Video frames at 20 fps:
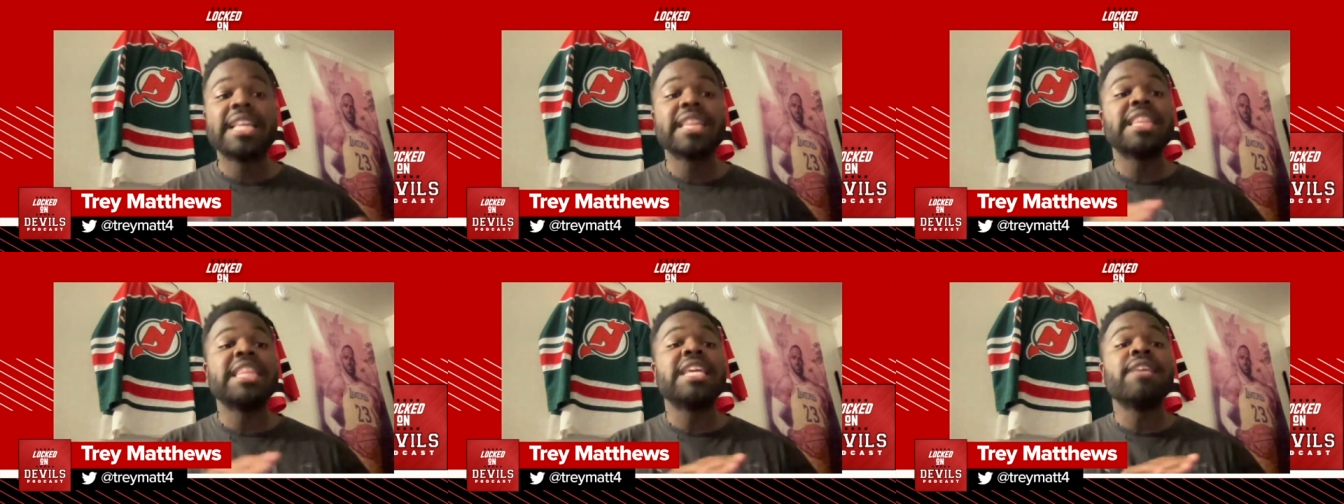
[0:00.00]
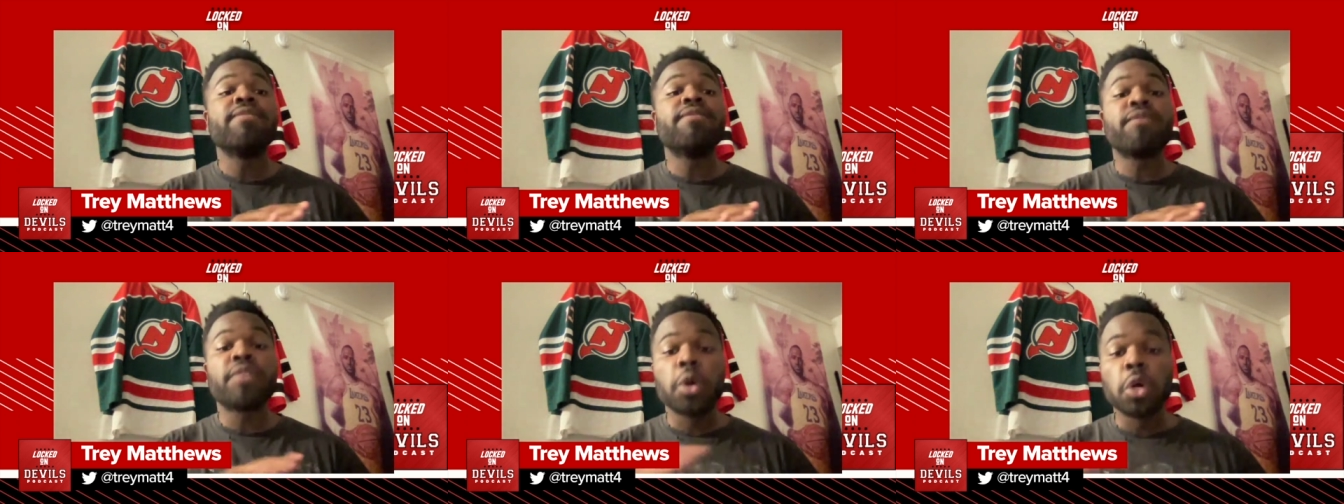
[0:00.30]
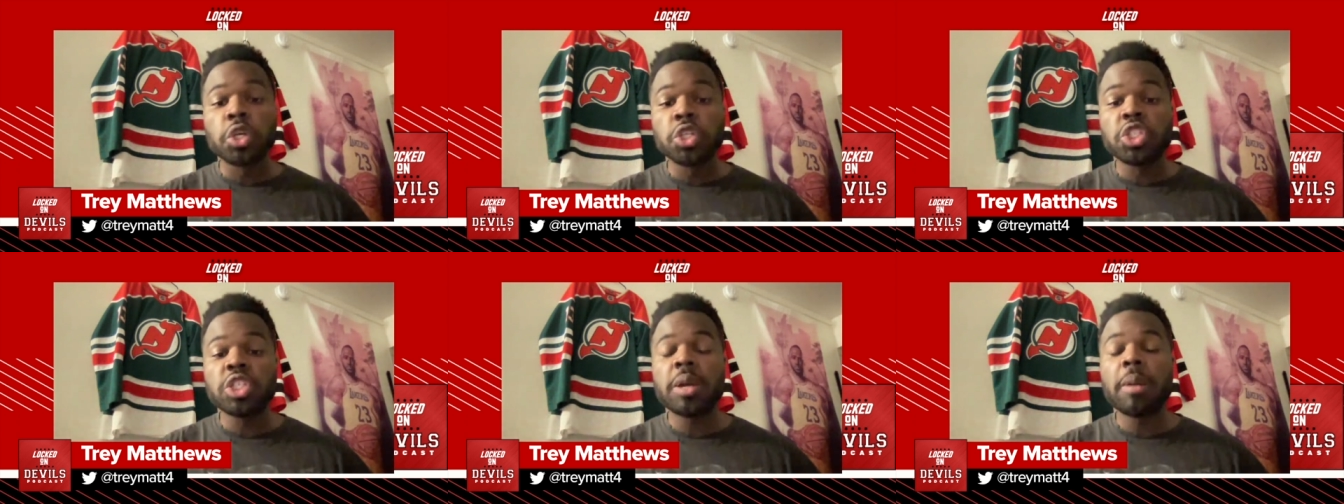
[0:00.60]
the
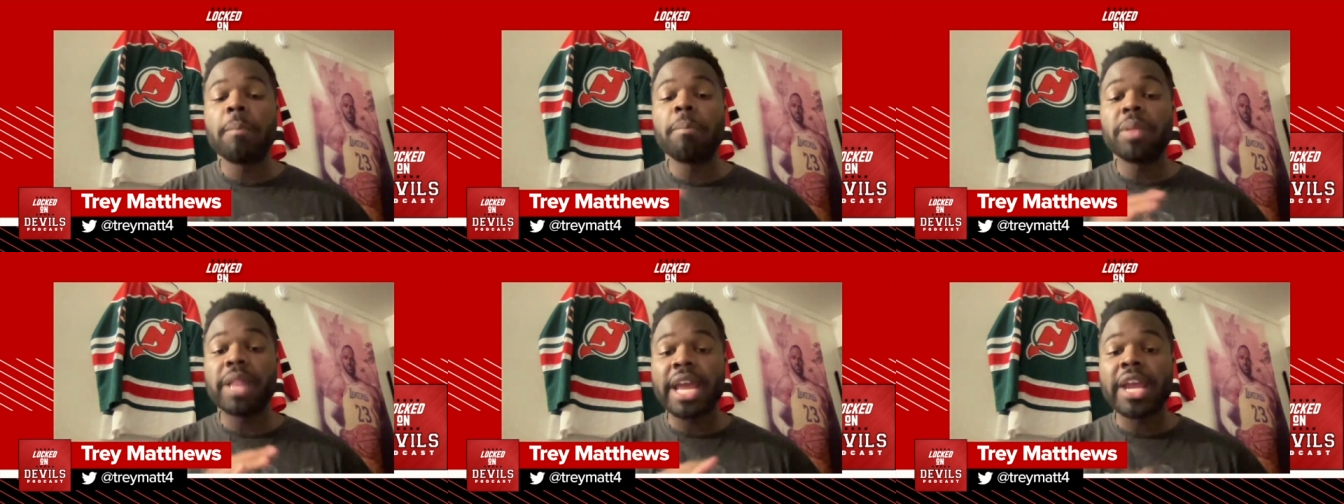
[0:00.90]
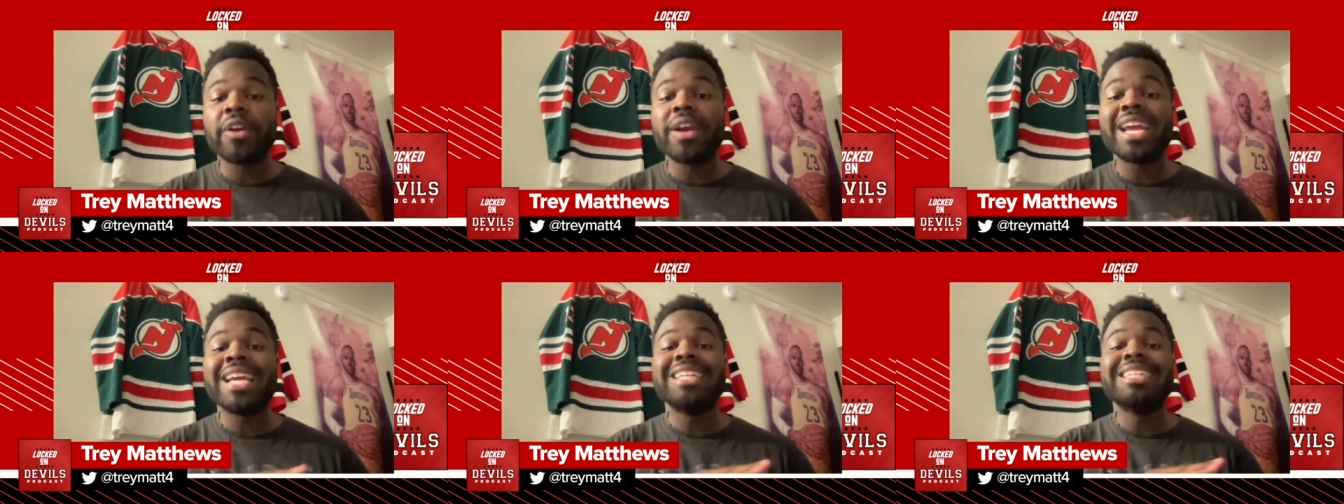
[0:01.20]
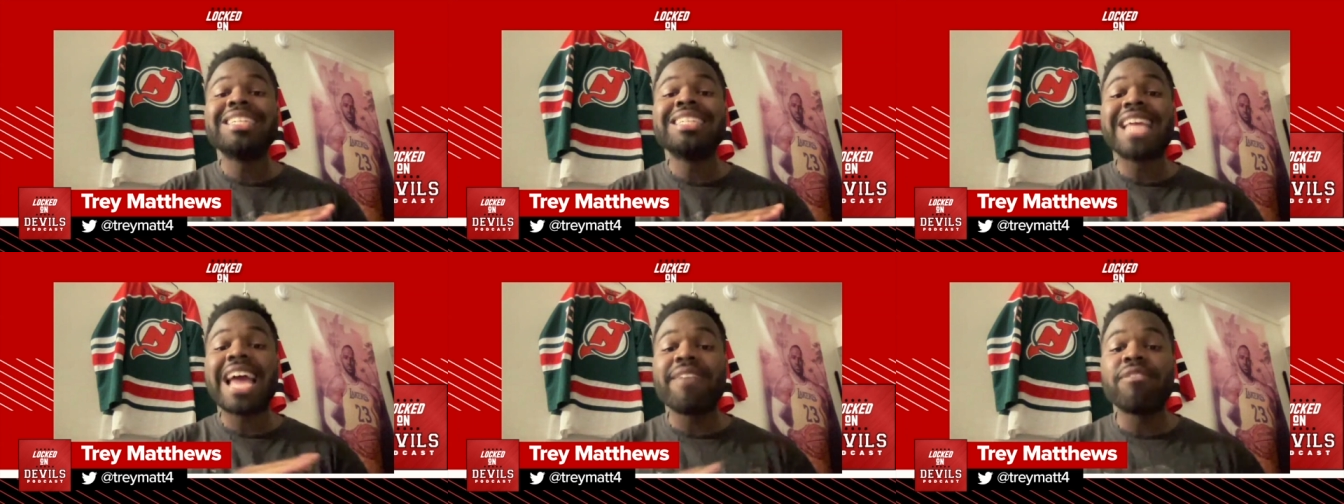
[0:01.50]
first player
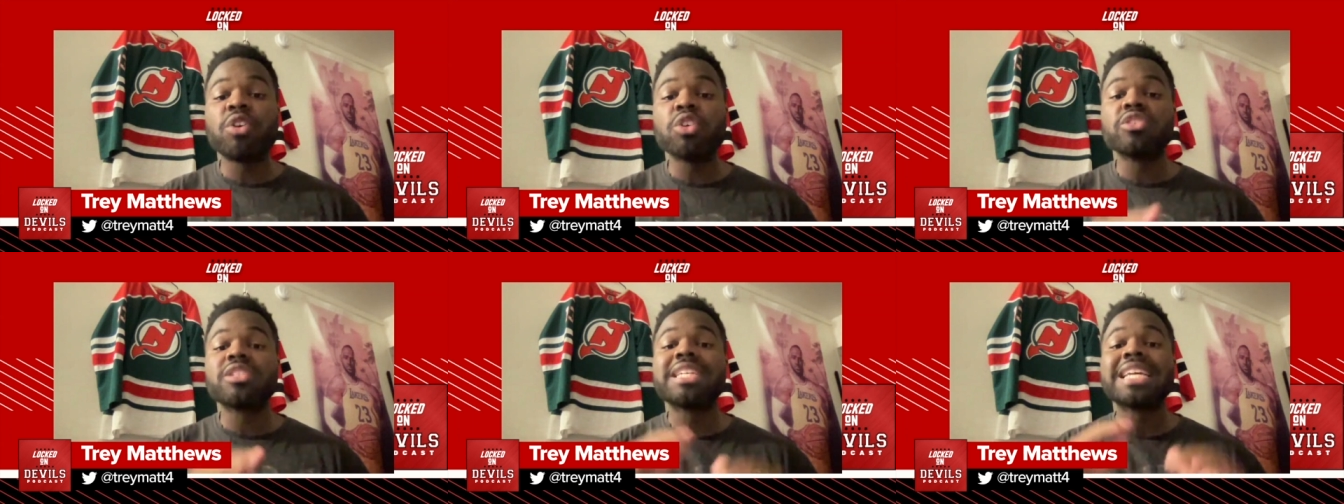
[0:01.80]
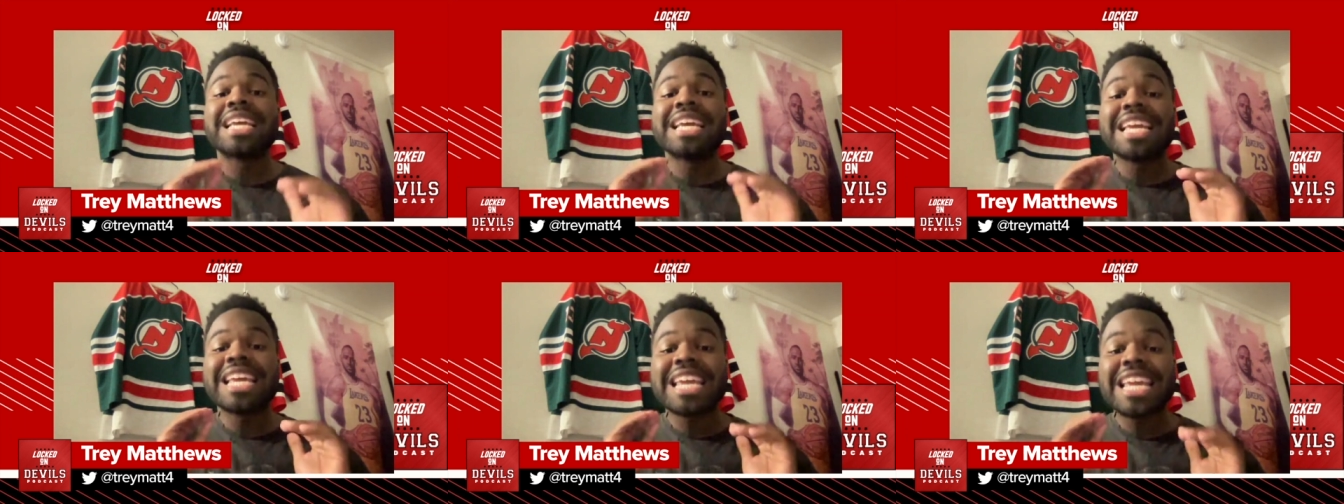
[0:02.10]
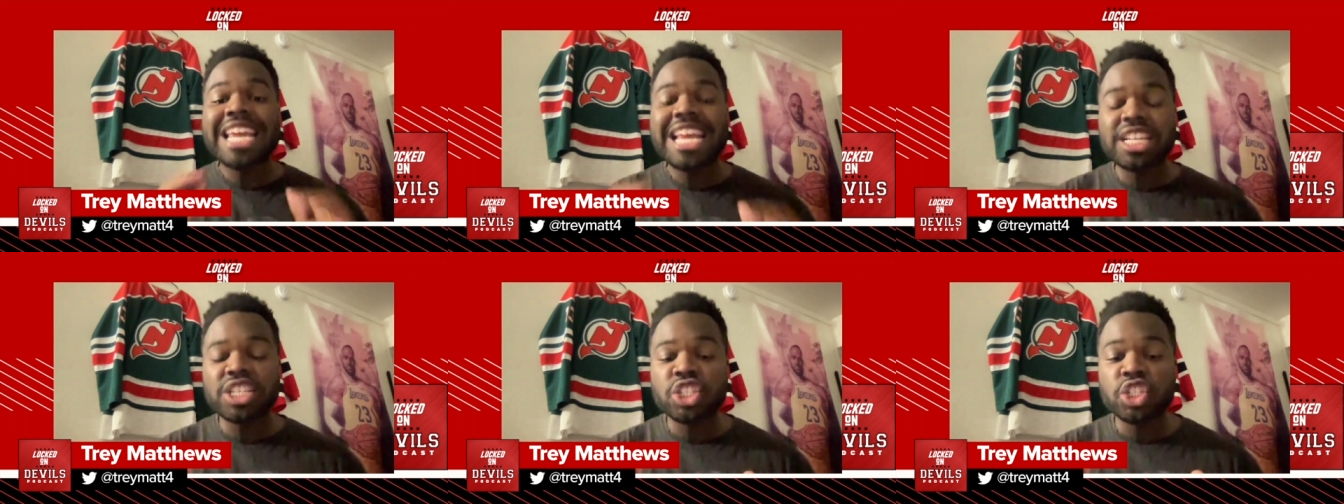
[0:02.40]
in Devils
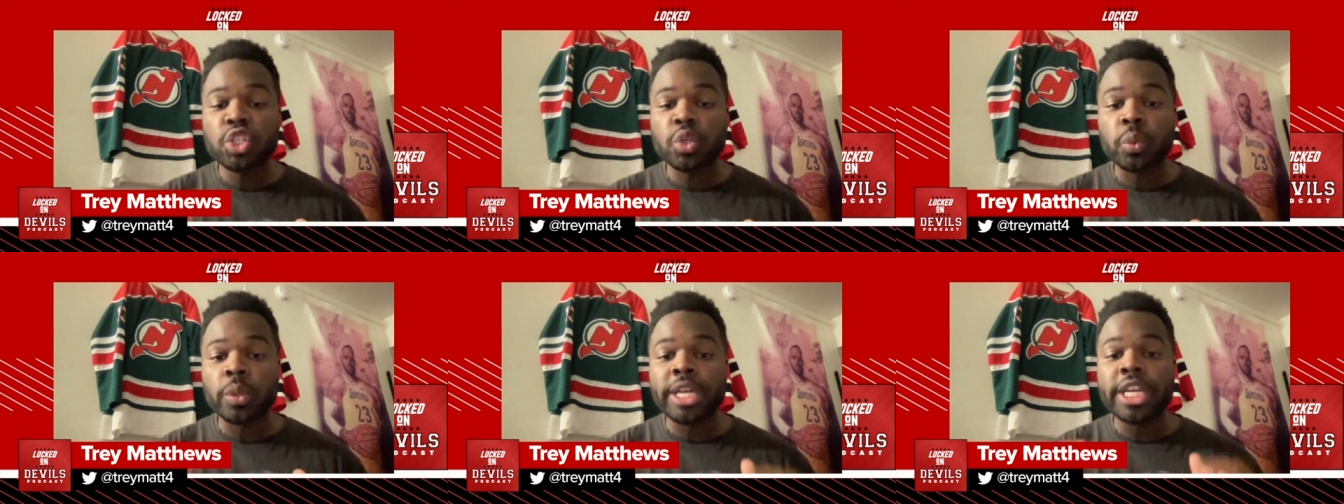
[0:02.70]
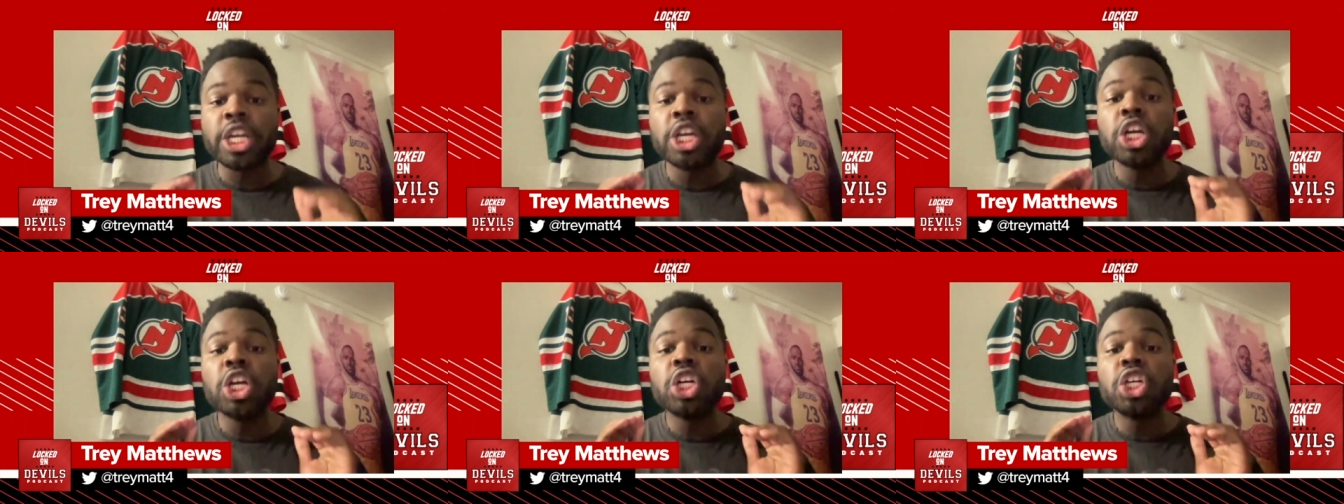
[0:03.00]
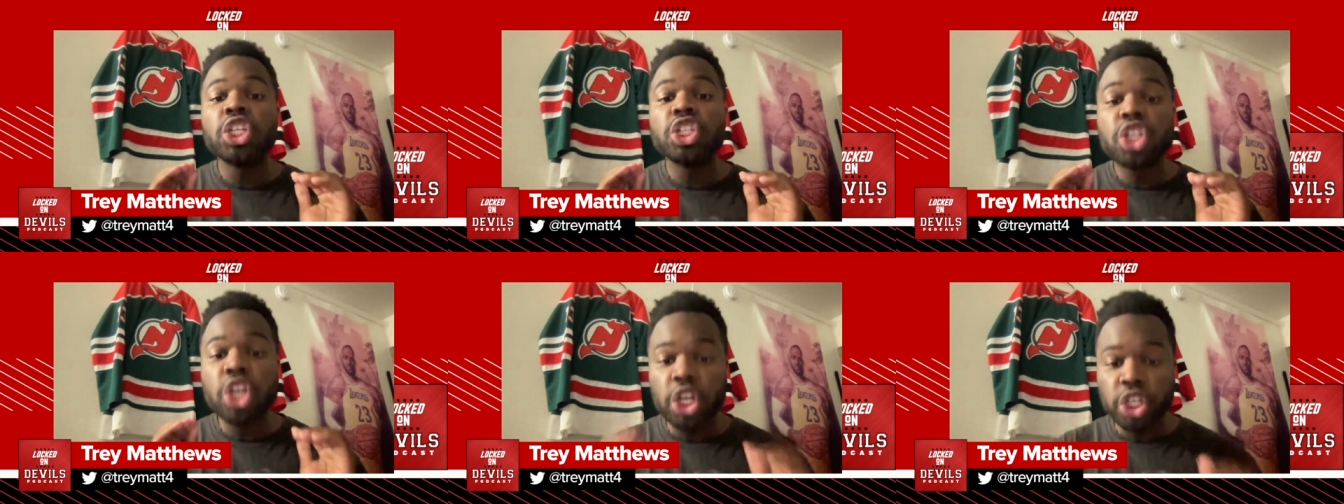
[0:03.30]
history
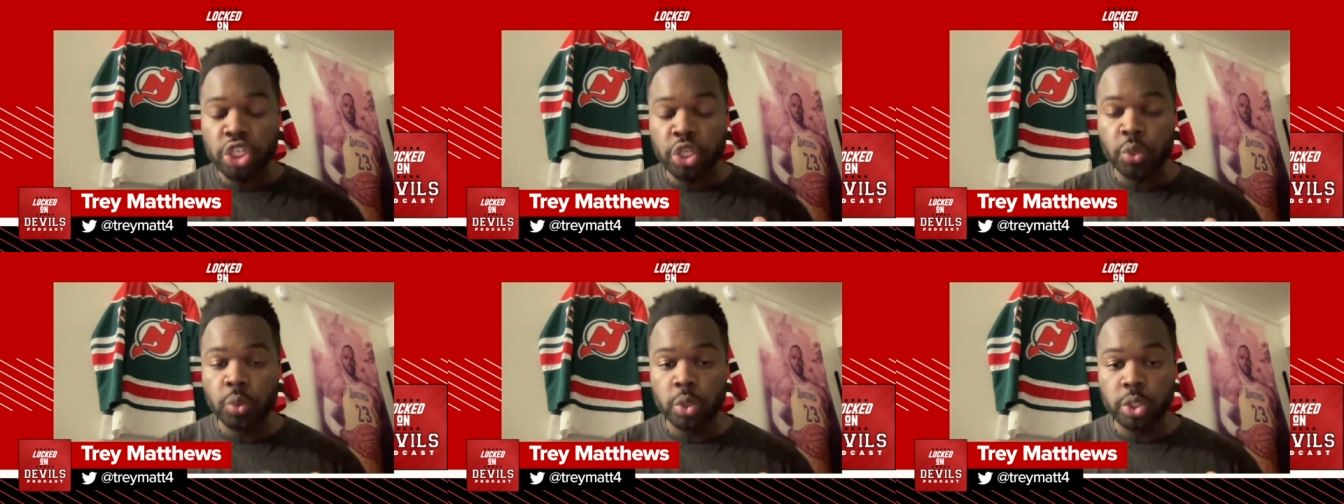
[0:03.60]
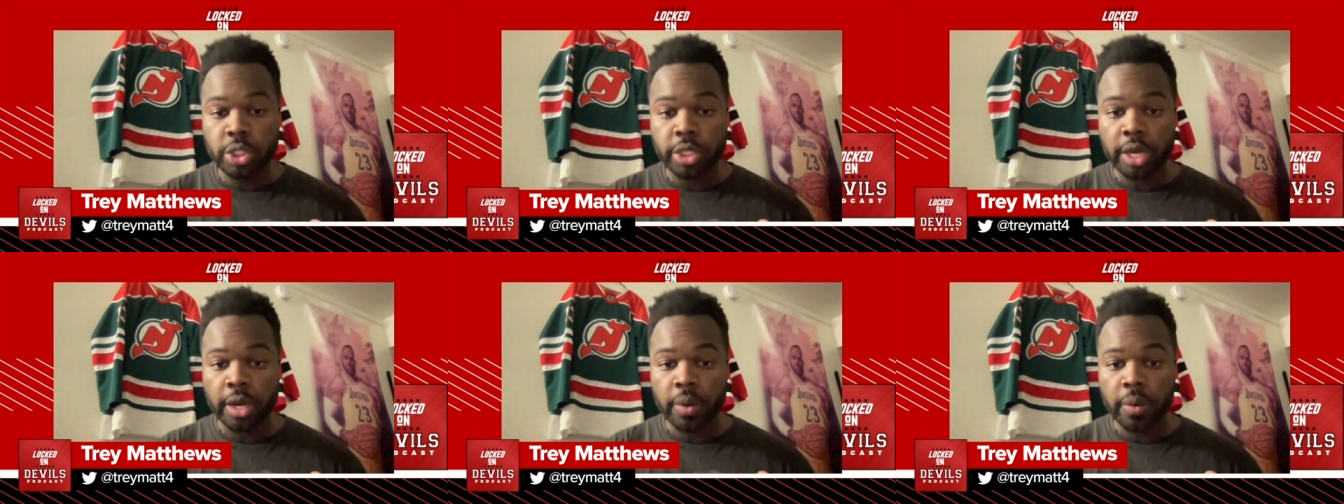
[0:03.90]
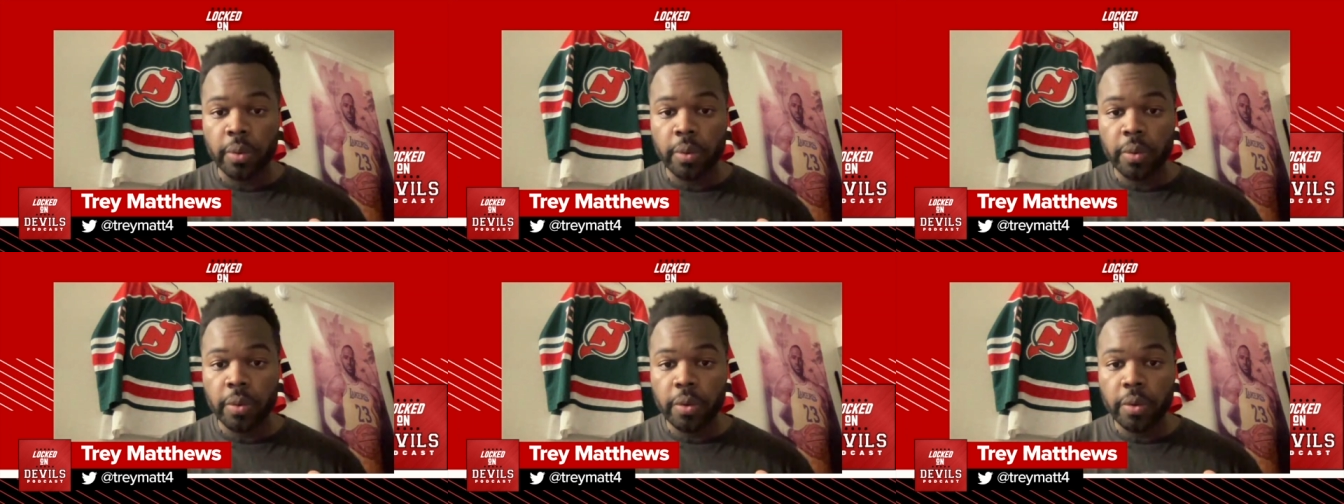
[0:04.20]
to do so.